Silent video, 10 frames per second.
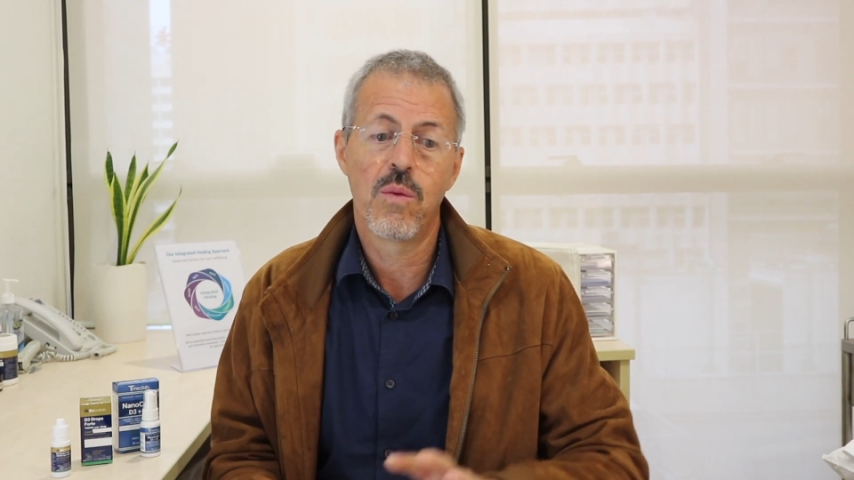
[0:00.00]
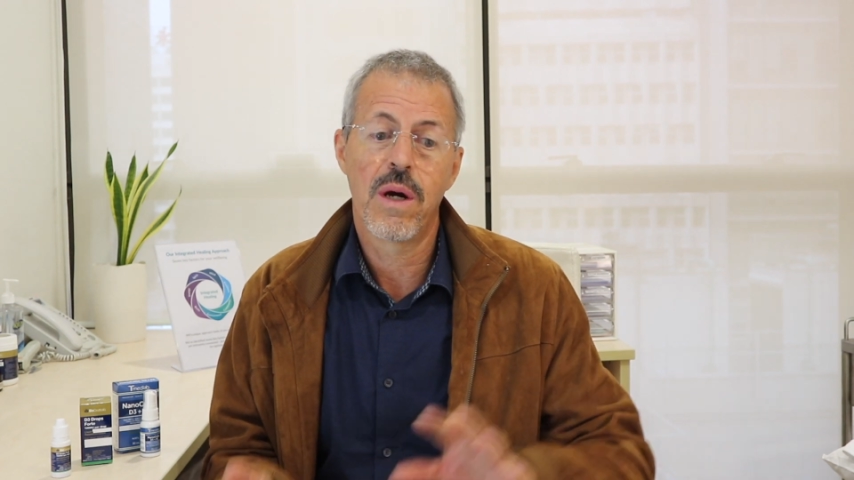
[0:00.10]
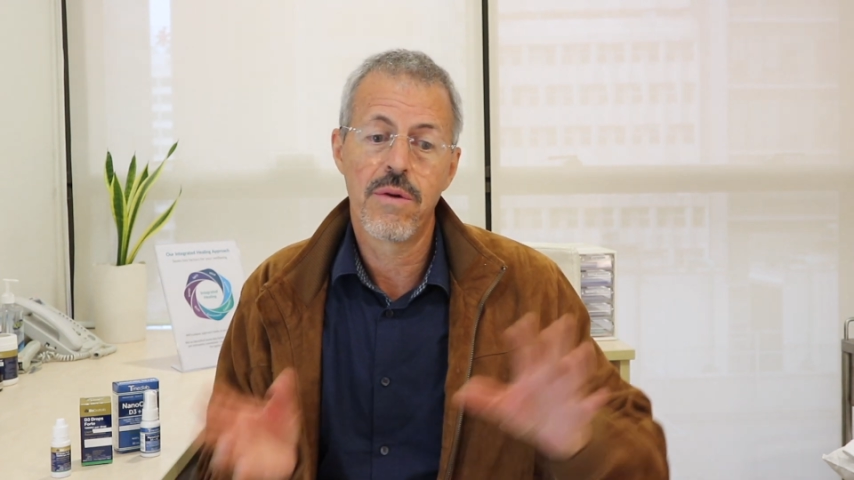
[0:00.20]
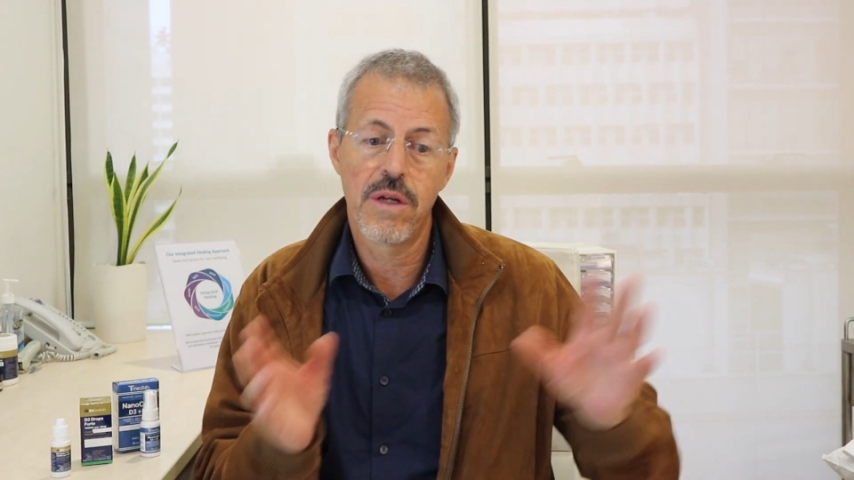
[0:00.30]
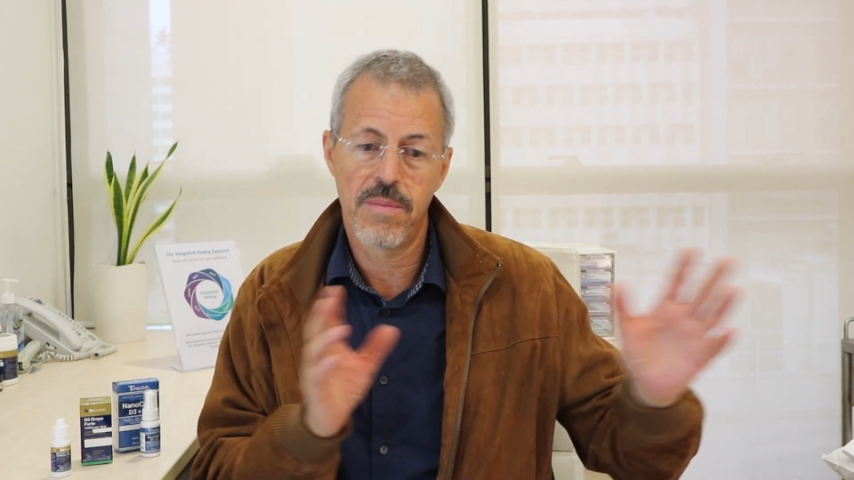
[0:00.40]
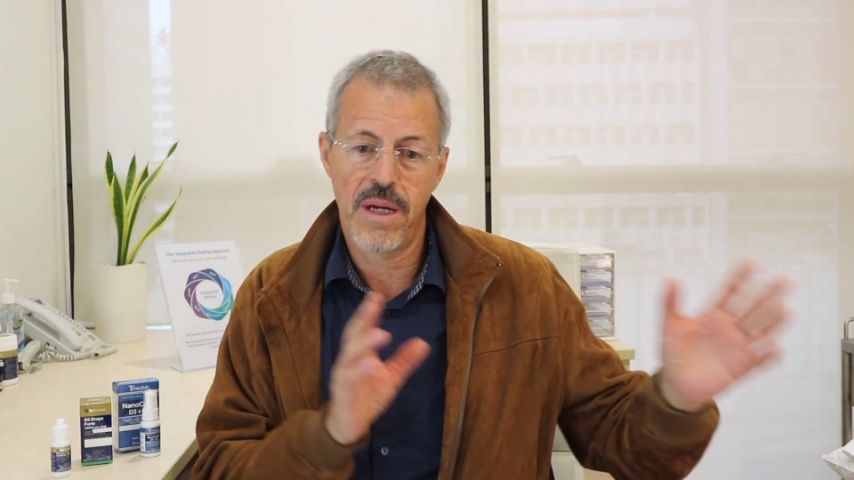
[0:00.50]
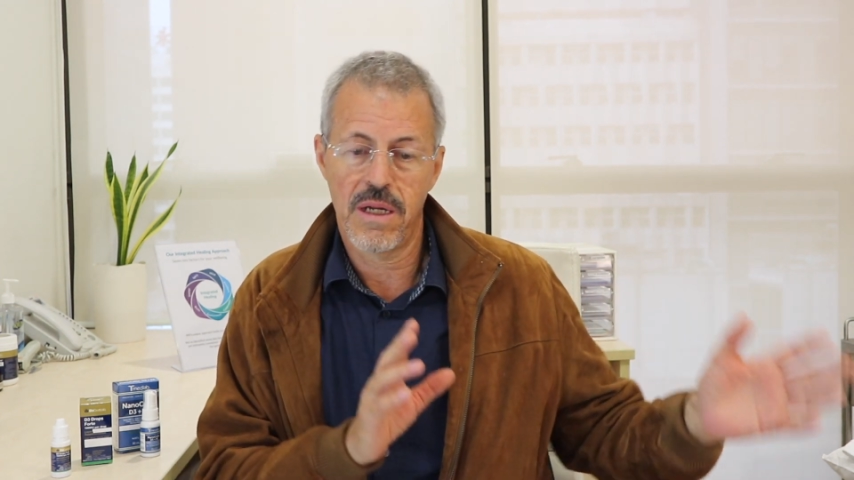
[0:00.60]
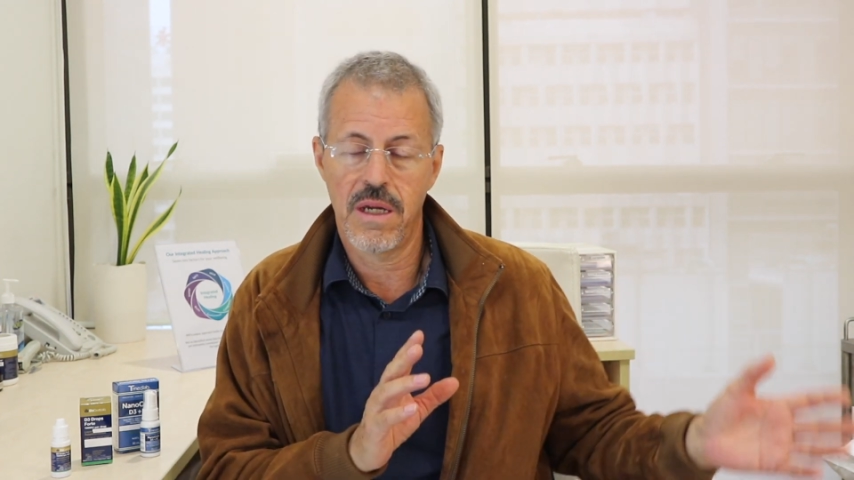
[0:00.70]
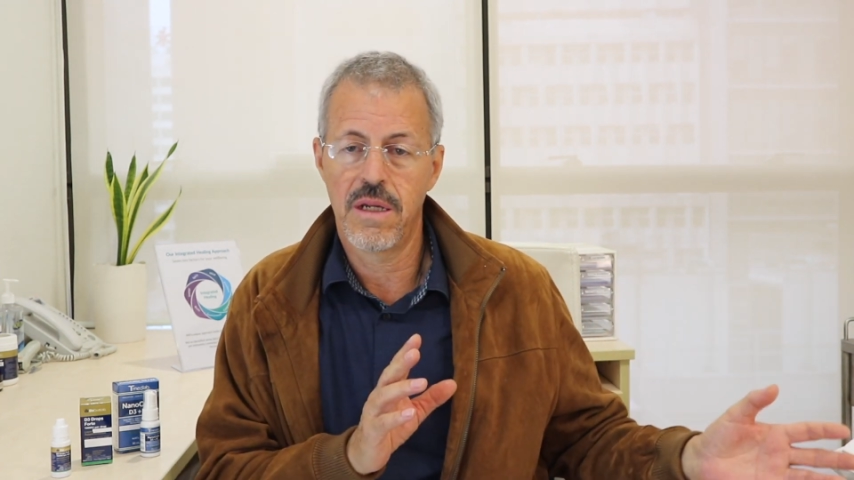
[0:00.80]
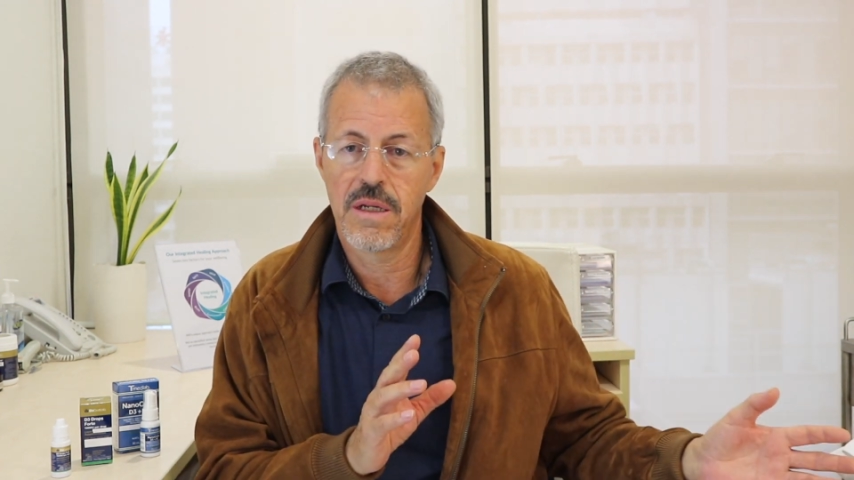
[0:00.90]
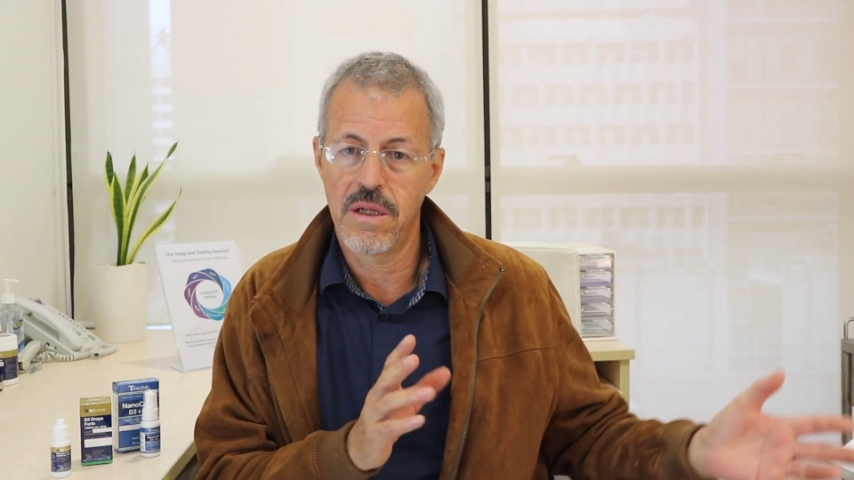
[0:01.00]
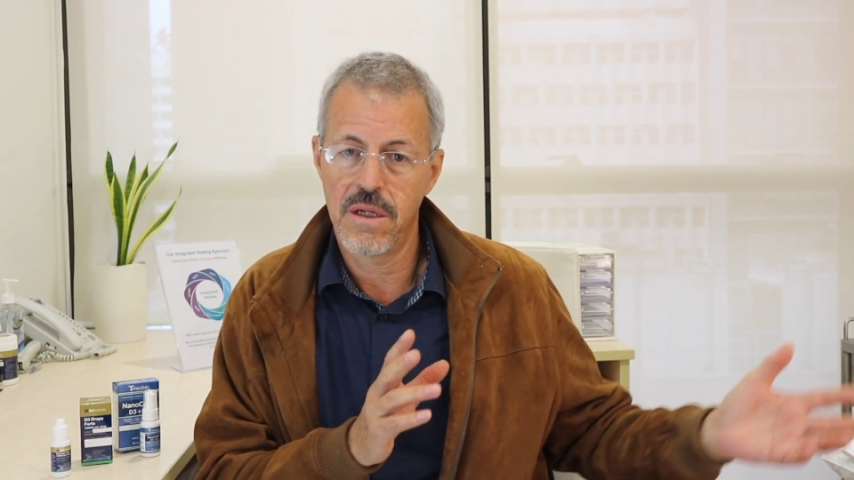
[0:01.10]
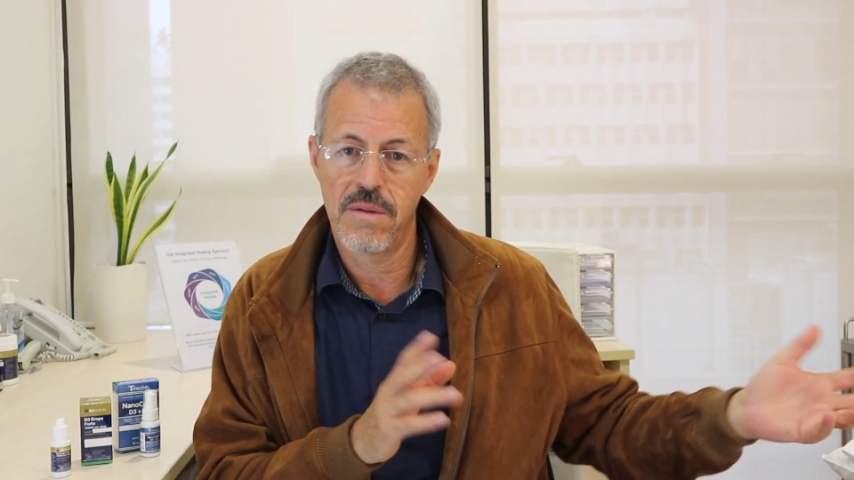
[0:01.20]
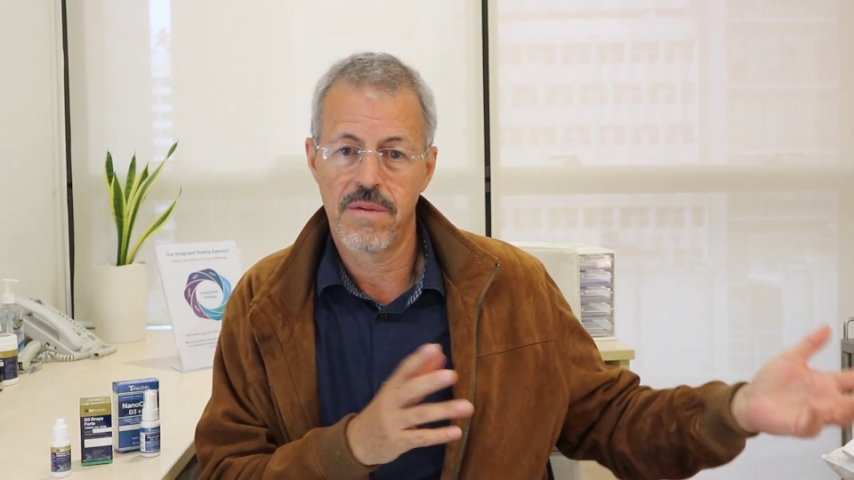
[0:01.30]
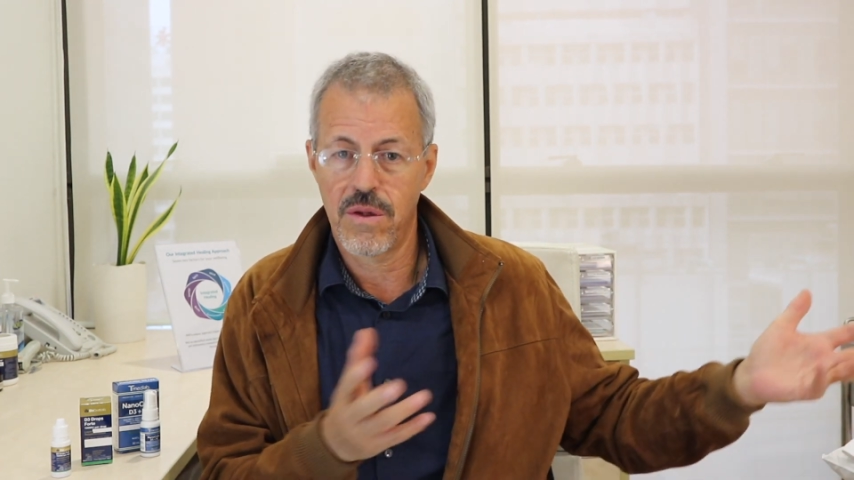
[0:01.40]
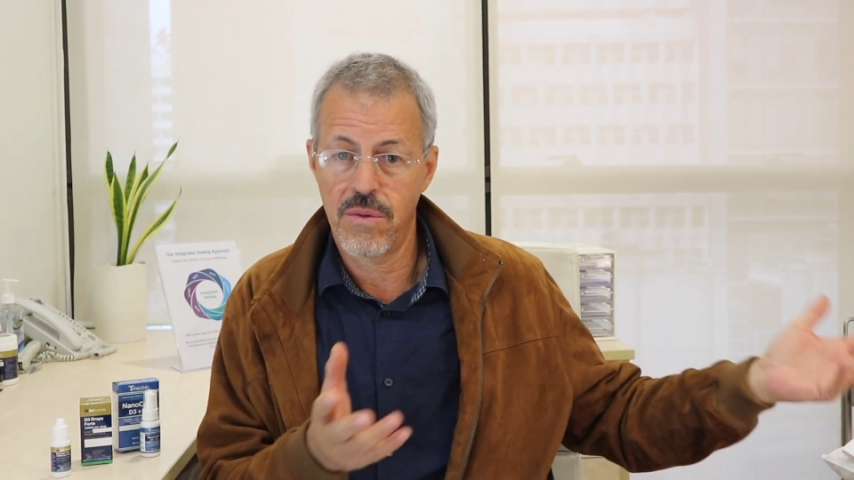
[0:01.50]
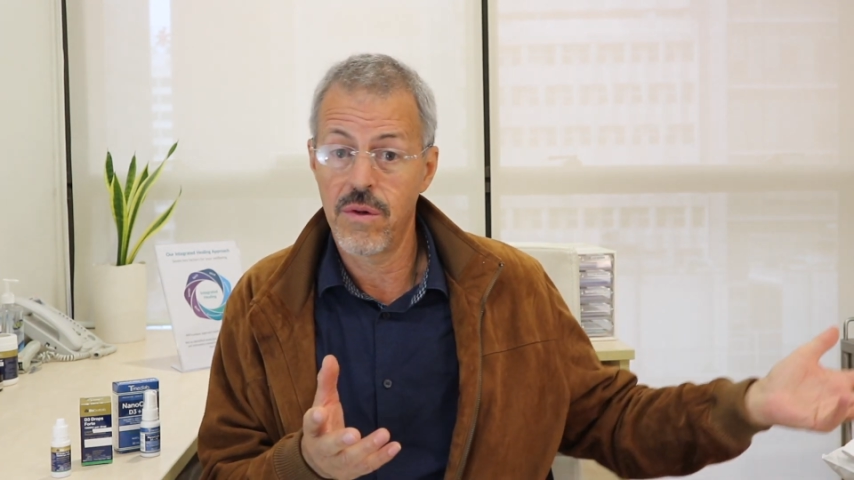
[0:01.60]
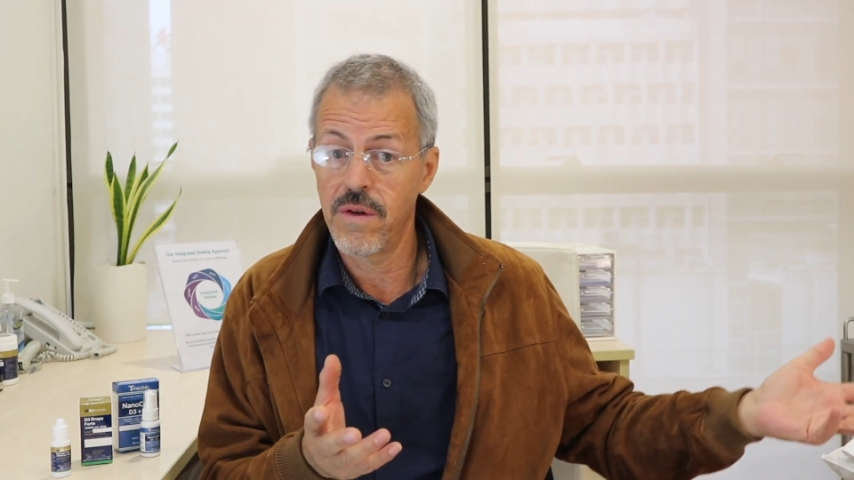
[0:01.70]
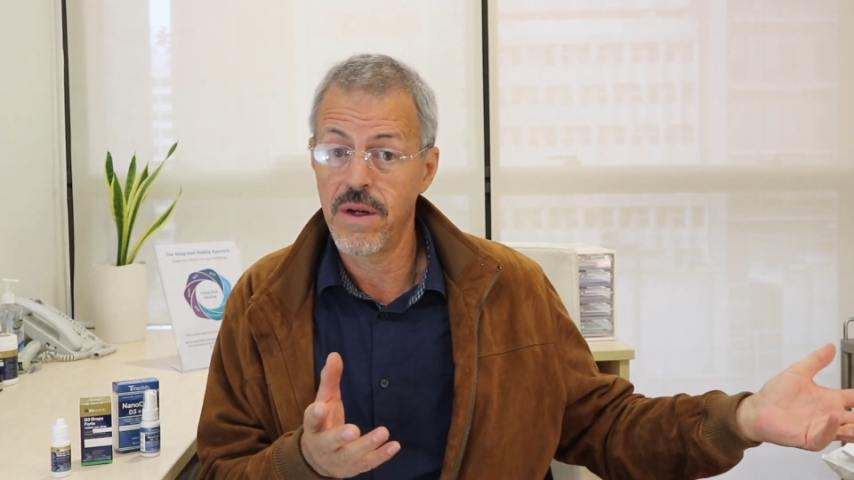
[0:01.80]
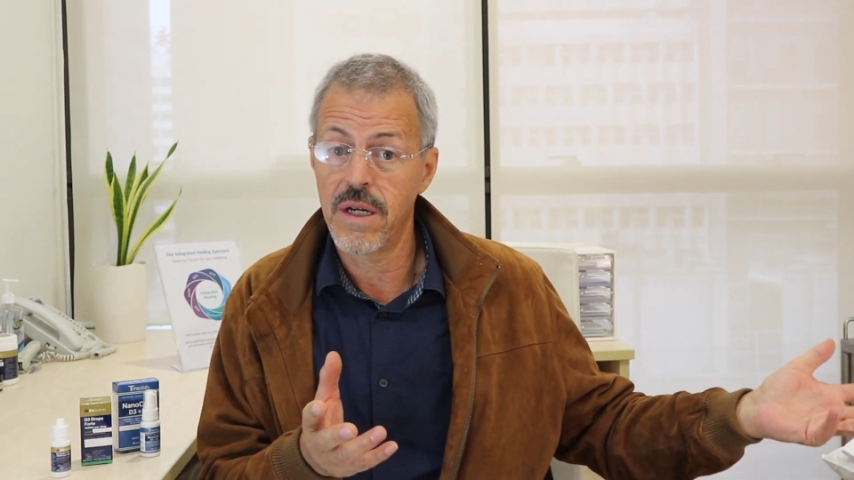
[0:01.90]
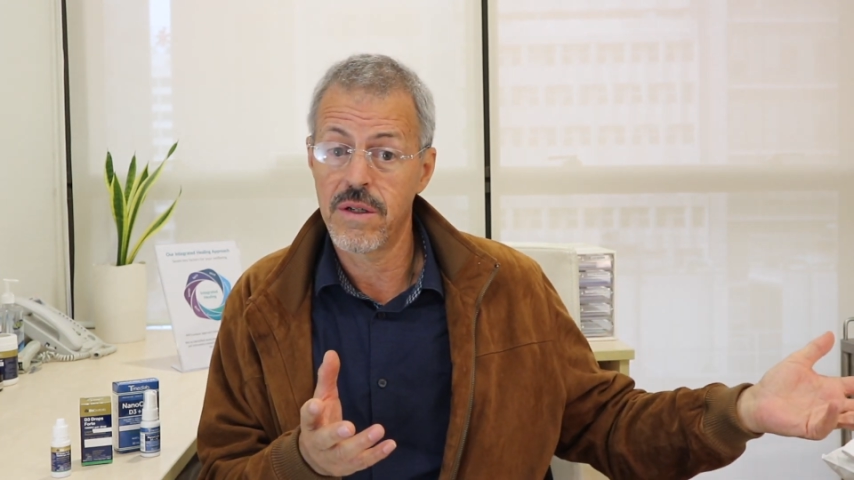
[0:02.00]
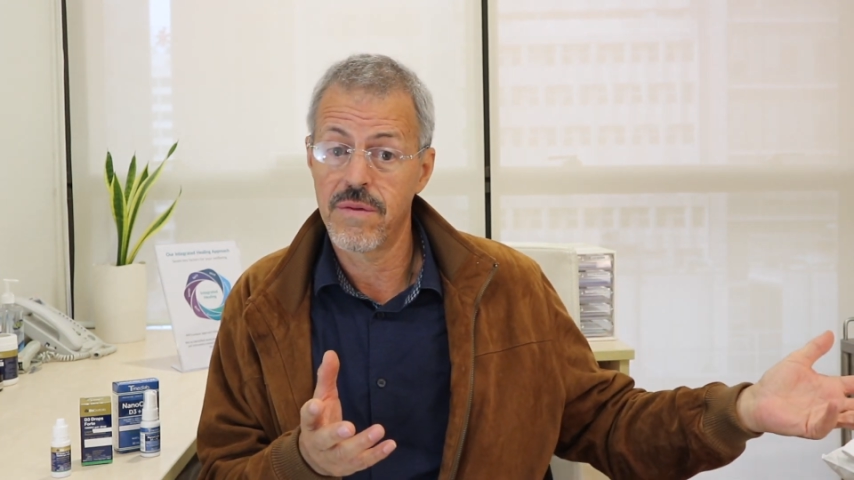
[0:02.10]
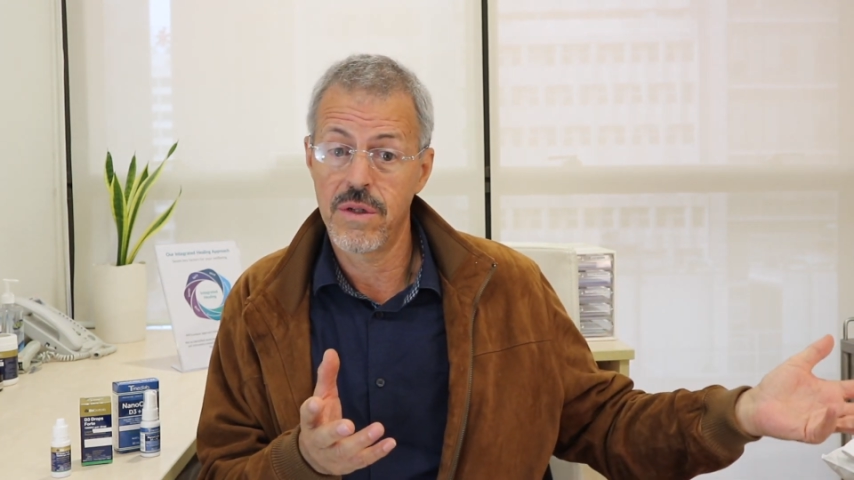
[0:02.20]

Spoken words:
worried about getting the coronavirus,